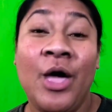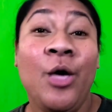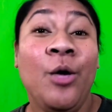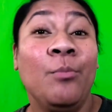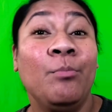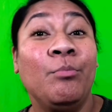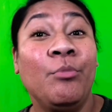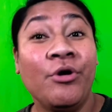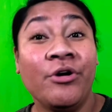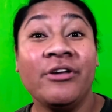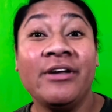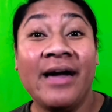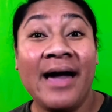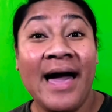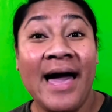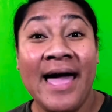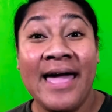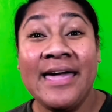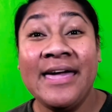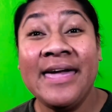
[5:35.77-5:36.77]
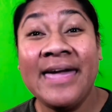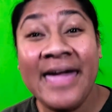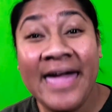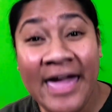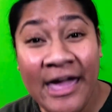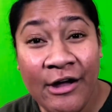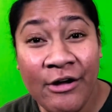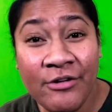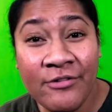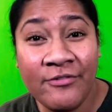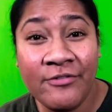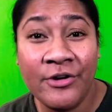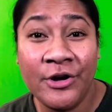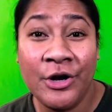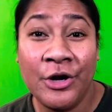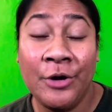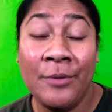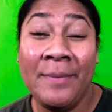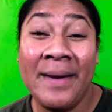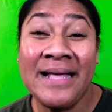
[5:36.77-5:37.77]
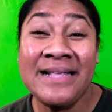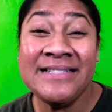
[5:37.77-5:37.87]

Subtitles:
Mordecai cared for her by